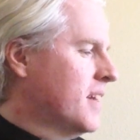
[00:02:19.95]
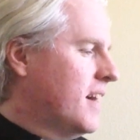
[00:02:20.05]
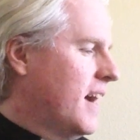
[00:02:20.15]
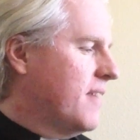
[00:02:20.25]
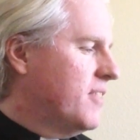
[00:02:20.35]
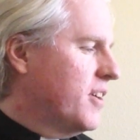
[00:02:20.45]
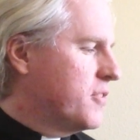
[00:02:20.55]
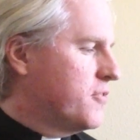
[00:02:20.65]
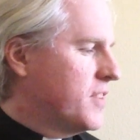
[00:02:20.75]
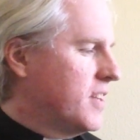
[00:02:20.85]
I have
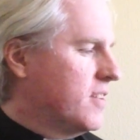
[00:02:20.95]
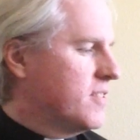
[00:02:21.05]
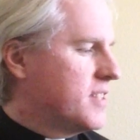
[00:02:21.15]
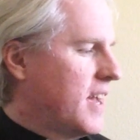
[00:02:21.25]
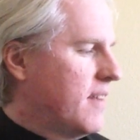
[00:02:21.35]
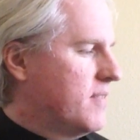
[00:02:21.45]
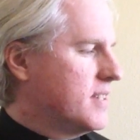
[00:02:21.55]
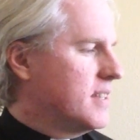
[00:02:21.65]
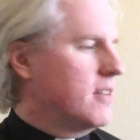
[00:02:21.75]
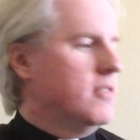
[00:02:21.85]
other figures. I have
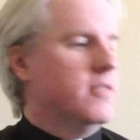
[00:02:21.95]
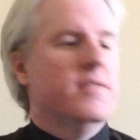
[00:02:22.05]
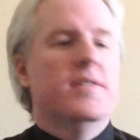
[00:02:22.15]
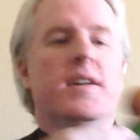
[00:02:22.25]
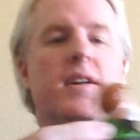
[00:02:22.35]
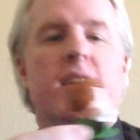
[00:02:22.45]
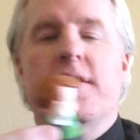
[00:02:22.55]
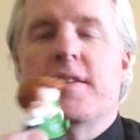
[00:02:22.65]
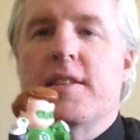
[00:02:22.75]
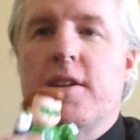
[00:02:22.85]
these little
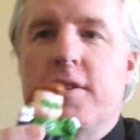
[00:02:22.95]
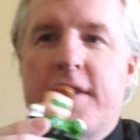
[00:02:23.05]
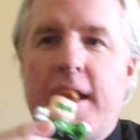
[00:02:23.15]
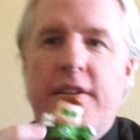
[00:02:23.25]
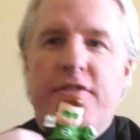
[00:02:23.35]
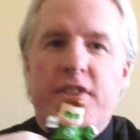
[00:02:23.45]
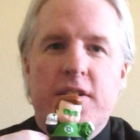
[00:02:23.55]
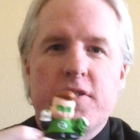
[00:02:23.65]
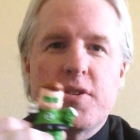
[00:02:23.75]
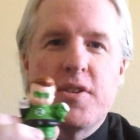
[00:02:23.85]
tyke
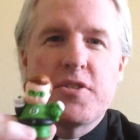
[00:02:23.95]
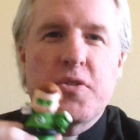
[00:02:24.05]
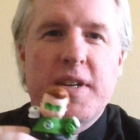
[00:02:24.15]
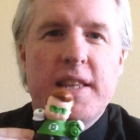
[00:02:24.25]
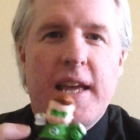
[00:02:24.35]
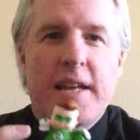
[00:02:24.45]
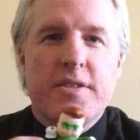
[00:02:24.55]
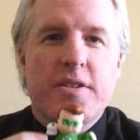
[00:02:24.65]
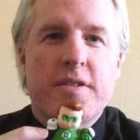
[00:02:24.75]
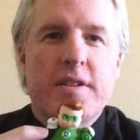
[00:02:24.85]
figures. So here's Green
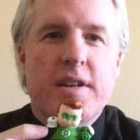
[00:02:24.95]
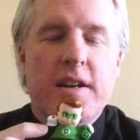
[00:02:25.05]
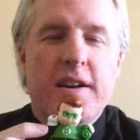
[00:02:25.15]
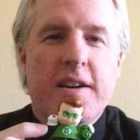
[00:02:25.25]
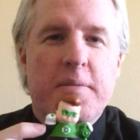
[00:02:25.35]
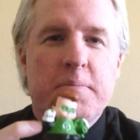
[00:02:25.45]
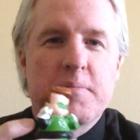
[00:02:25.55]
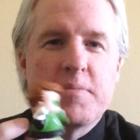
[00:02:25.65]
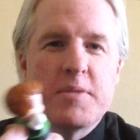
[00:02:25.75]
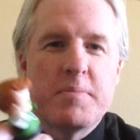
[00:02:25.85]
Lantern.
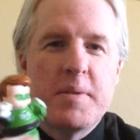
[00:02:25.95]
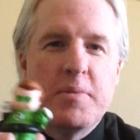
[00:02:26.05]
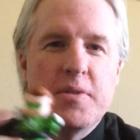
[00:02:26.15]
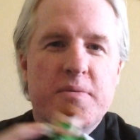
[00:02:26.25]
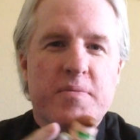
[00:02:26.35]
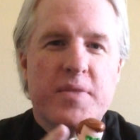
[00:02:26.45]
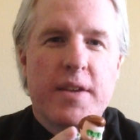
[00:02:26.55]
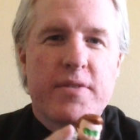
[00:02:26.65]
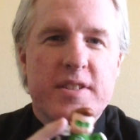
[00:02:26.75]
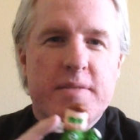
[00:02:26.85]
Some people have
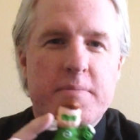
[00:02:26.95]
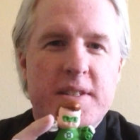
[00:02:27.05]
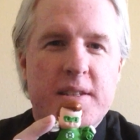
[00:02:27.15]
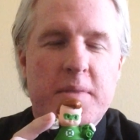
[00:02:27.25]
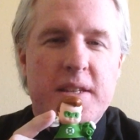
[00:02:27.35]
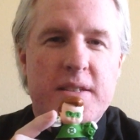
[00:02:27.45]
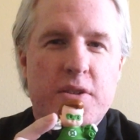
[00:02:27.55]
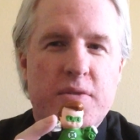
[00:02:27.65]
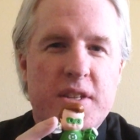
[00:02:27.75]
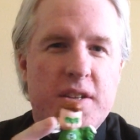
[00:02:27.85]
given me some of these
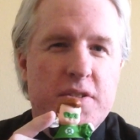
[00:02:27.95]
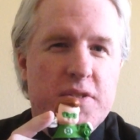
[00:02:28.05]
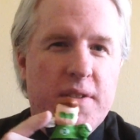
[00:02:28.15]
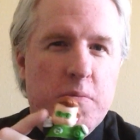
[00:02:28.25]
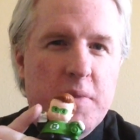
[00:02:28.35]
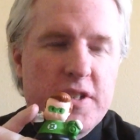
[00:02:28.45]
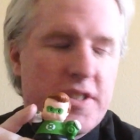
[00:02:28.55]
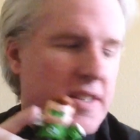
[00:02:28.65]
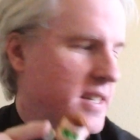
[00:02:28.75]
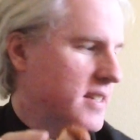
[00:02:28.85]
over the years, so I have a bunch
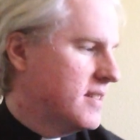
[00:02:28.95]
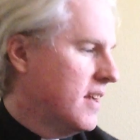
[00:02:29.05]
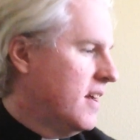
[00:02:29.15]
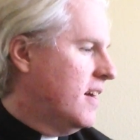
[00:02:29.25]
of these.